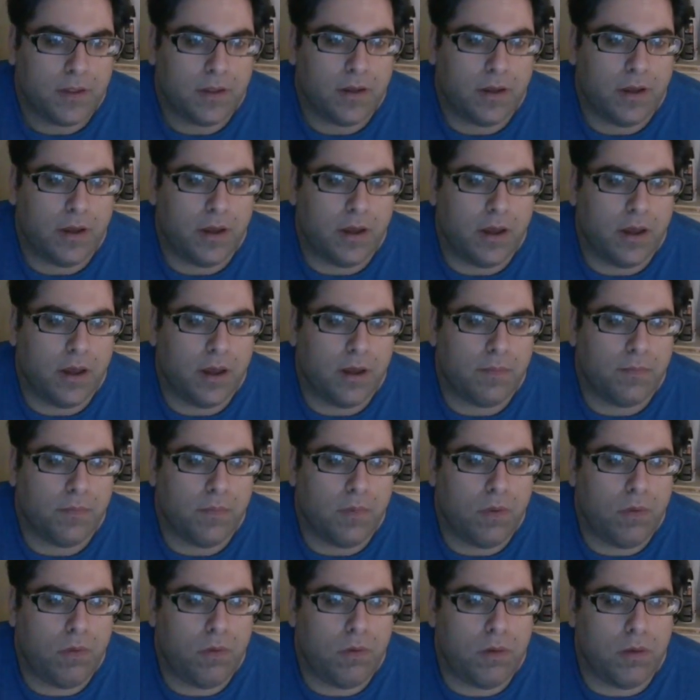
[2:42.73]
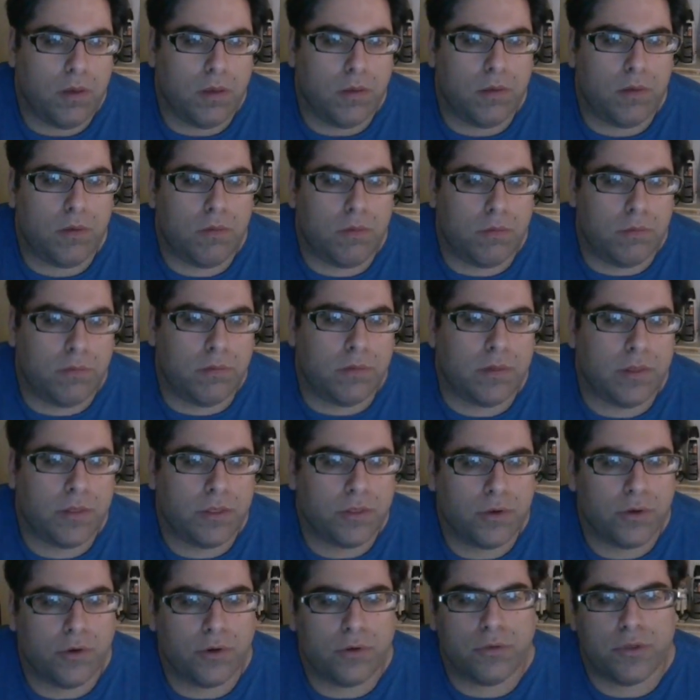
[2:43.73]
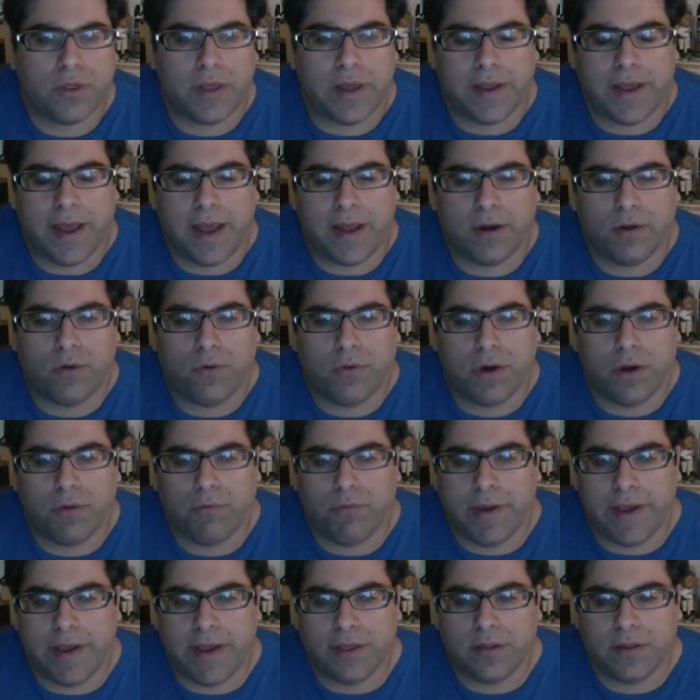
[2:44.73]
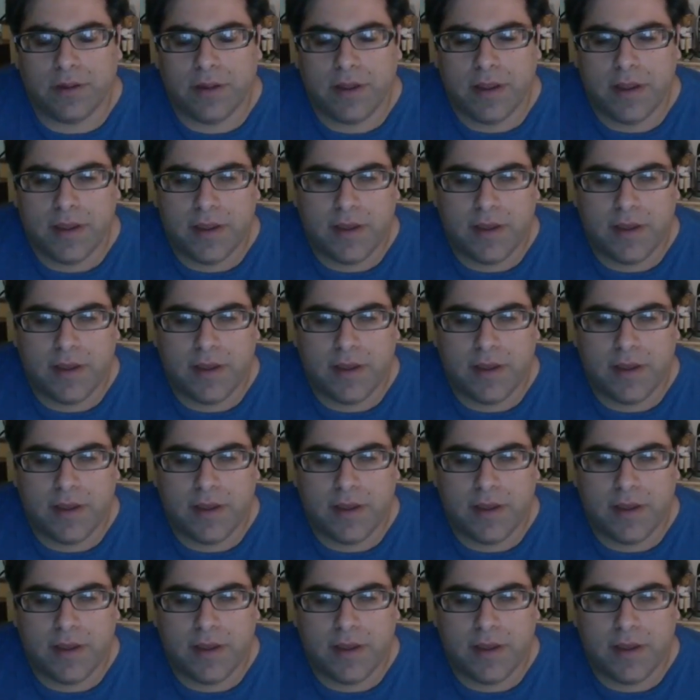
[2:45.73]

The third category raised